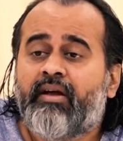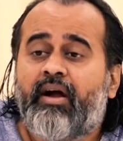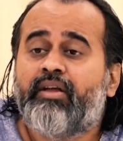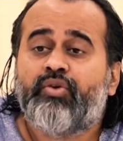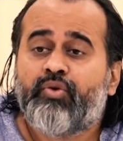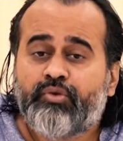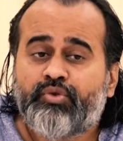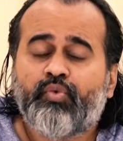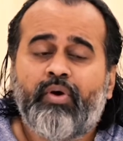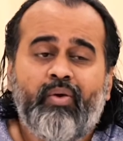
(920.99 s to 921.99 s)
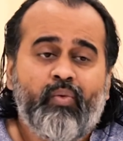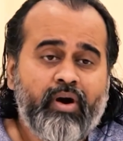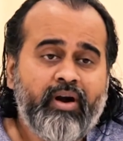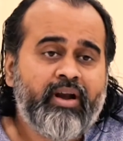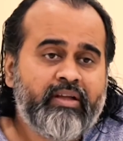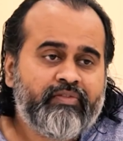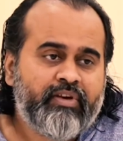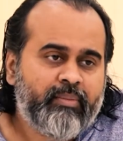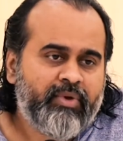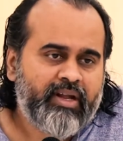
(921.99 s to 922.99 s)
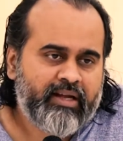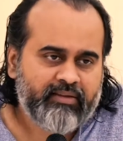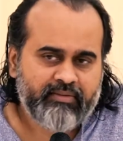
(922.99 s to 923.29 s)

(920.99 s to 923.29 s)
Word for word: a usual worldly phenomena.